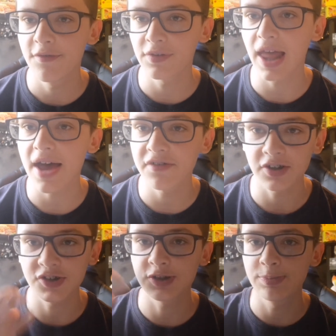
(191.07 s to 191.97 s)

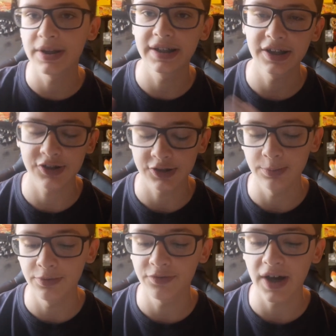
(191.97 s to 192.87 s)
Flareon spitting
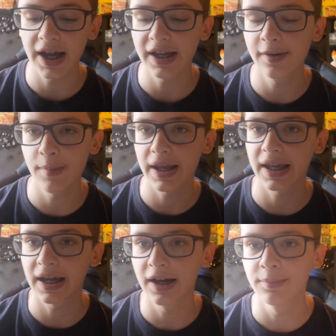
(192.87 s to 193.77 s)
some fire,
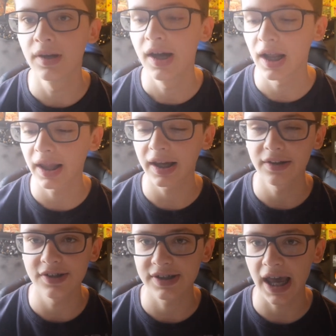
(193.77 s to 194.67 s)
making like
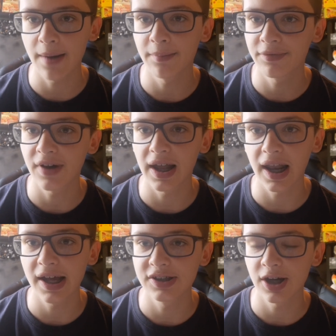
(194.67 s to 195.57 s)
this campfire
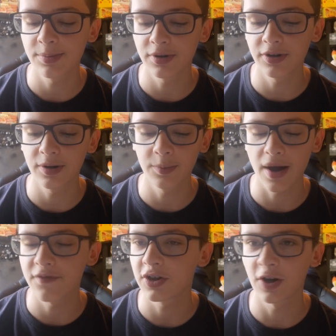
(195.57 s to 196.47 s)
light up, or
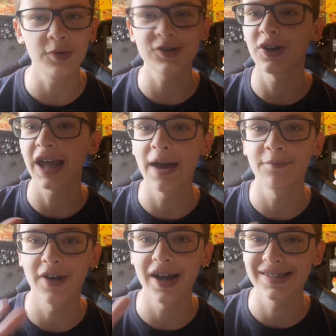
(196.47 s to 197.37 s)
whatever you call it. Well, it's not
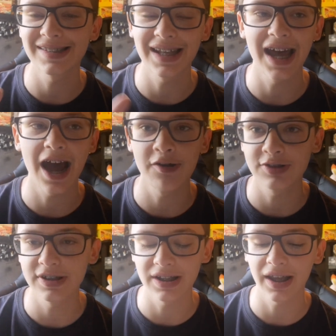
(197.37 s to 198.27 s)
campfire because it's in a house,
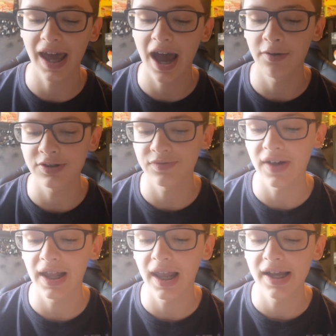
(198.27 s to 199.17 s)
it's like house
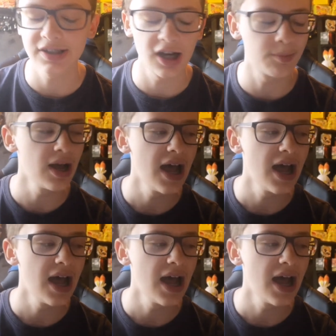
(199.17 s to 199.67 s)
fire light up.